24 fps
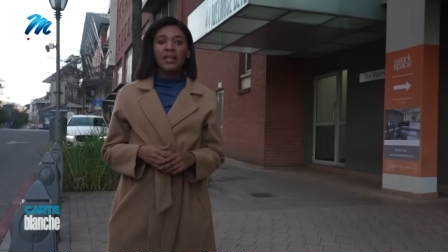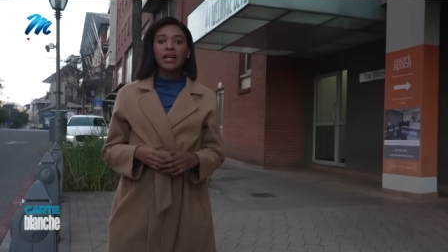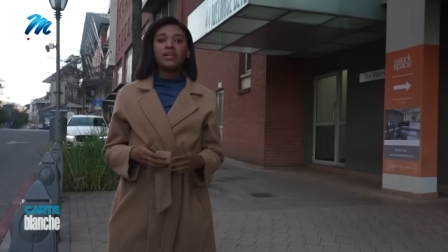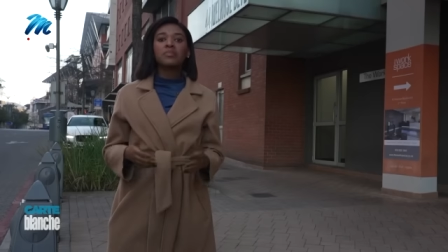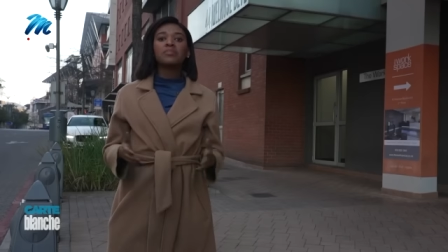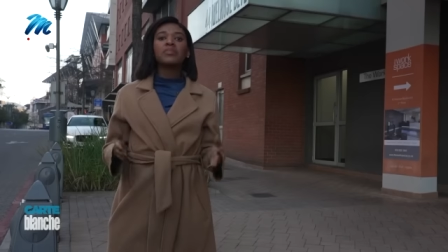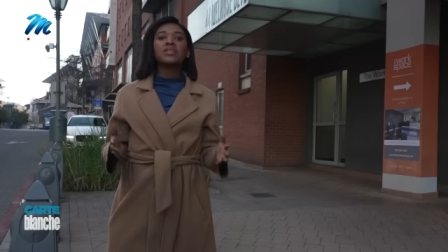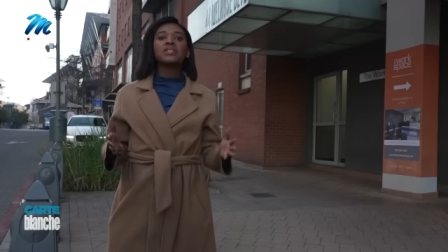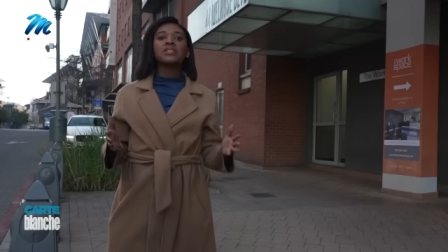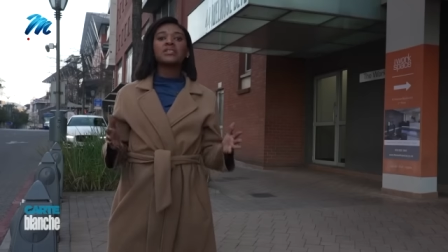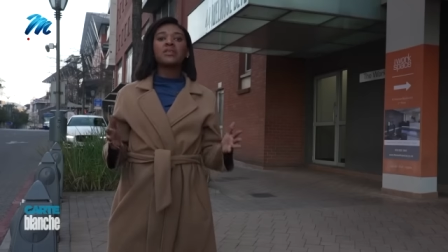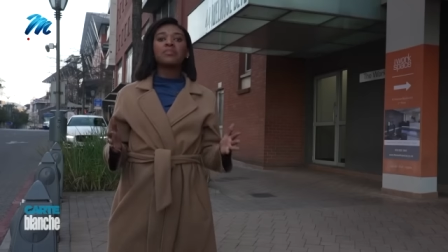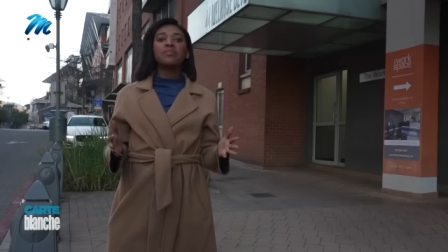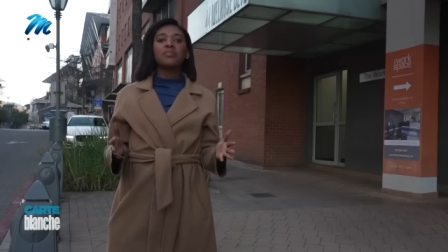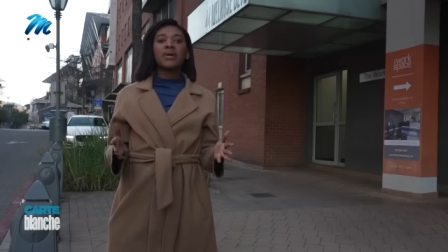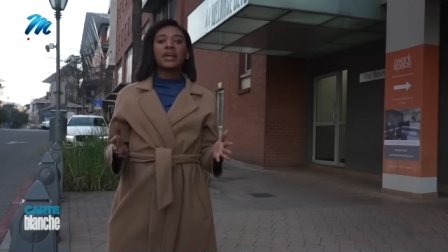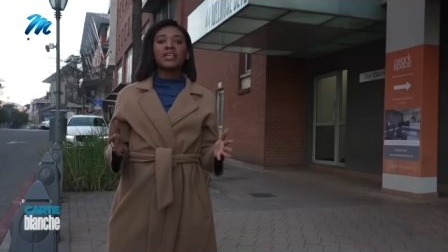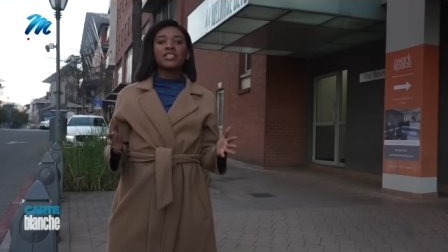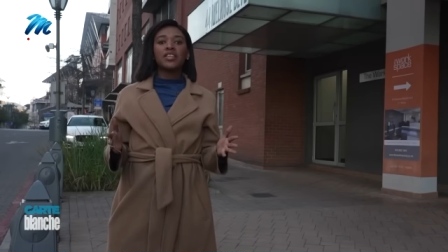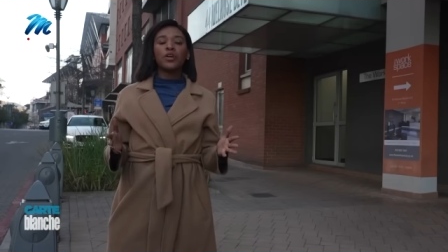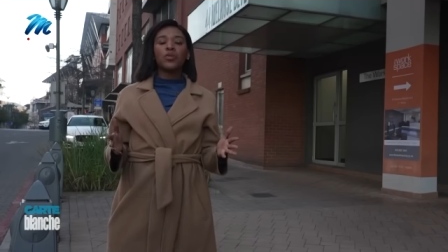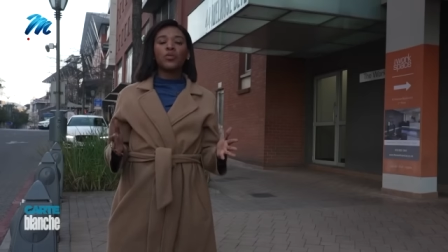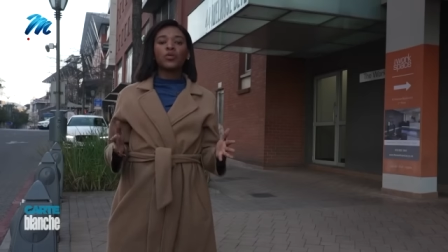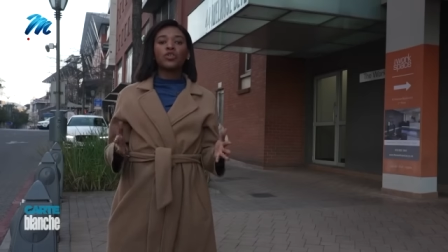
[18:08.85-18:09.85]
that Mister
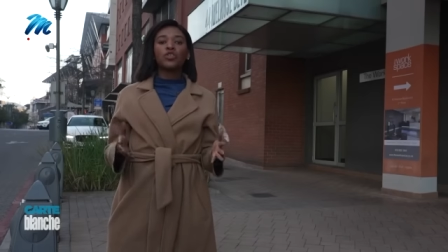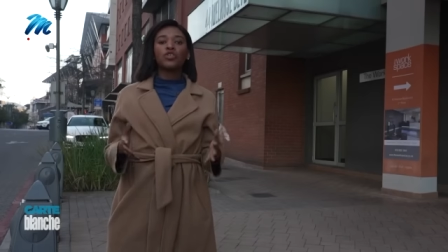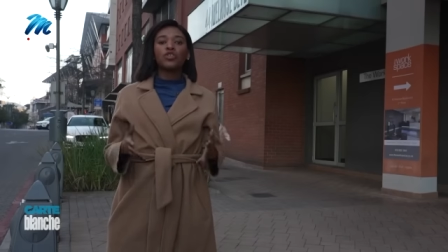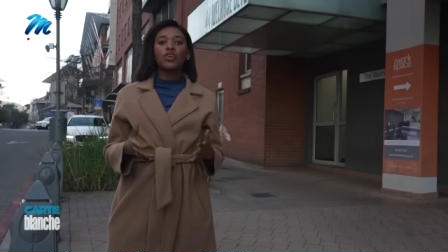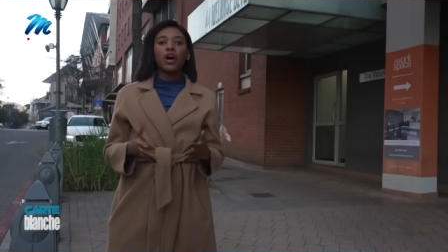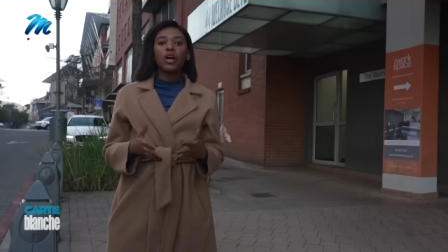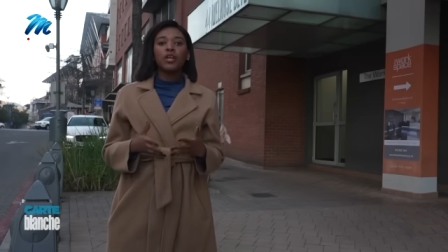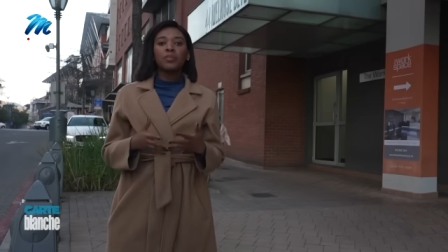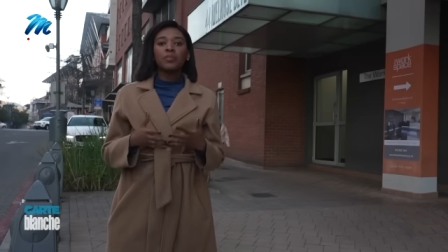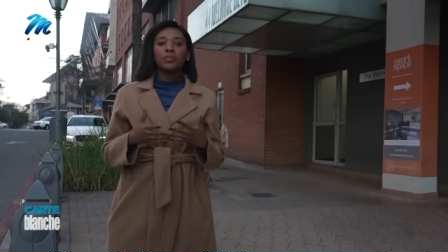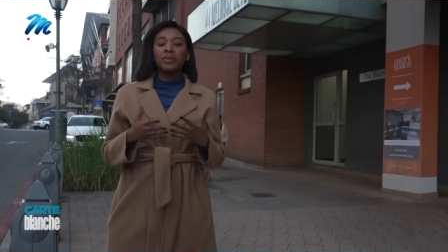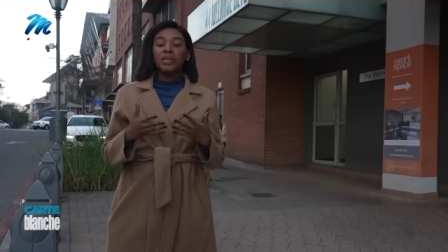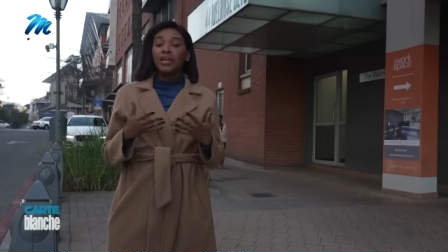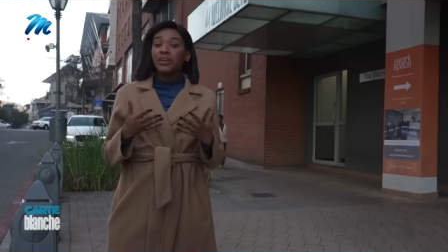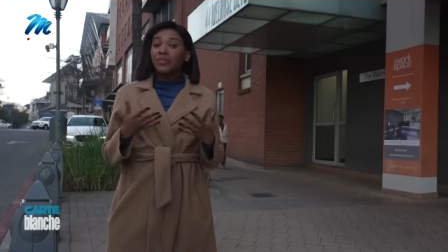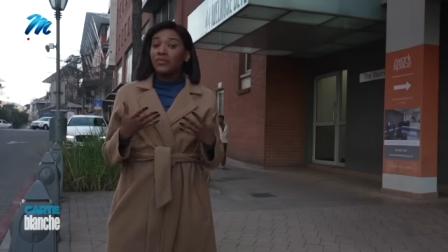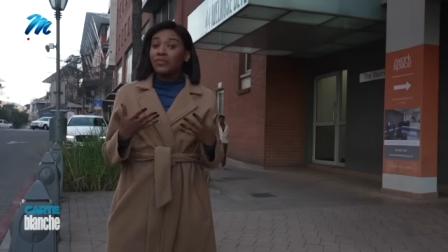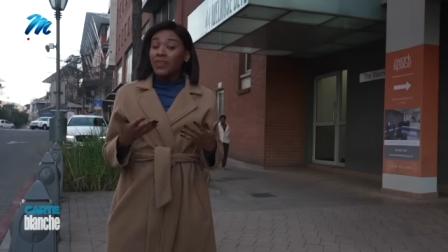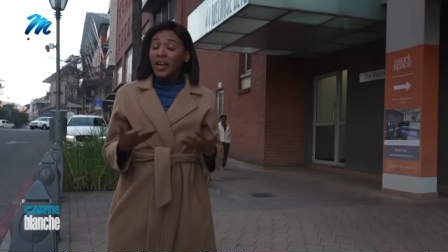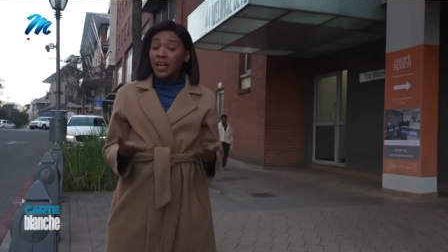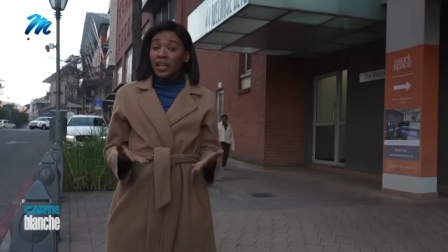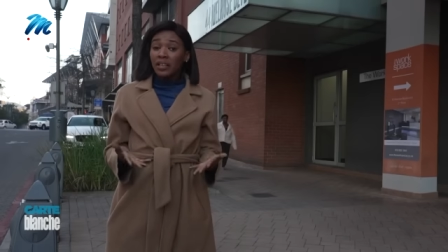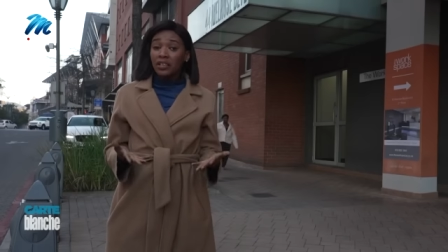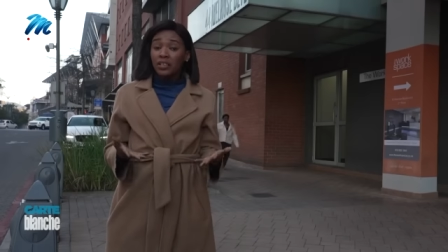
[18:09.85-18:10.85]
Mbete would not be
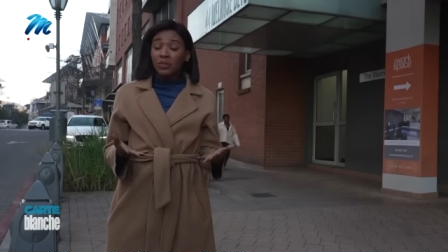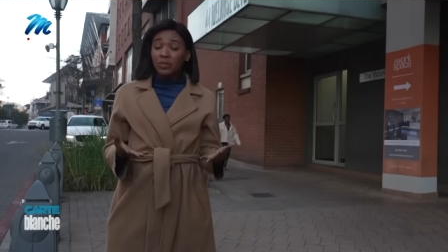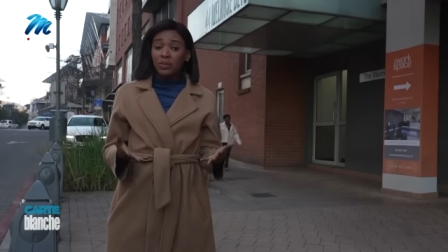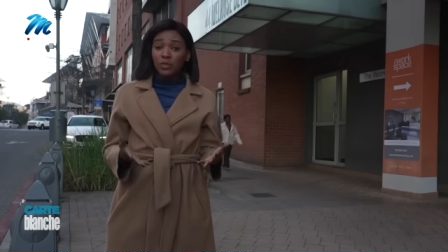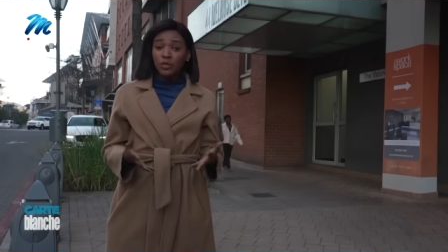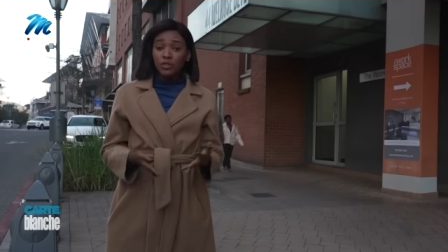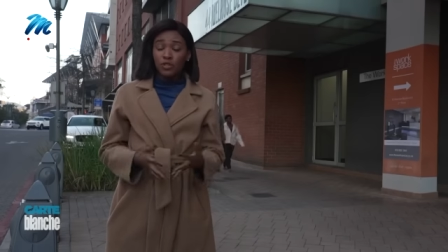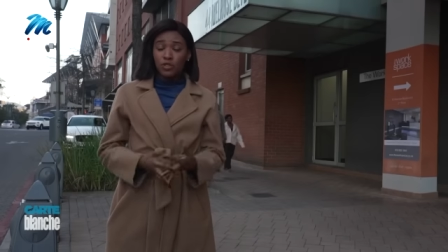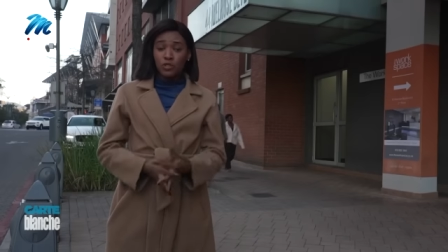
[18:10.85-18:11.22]
available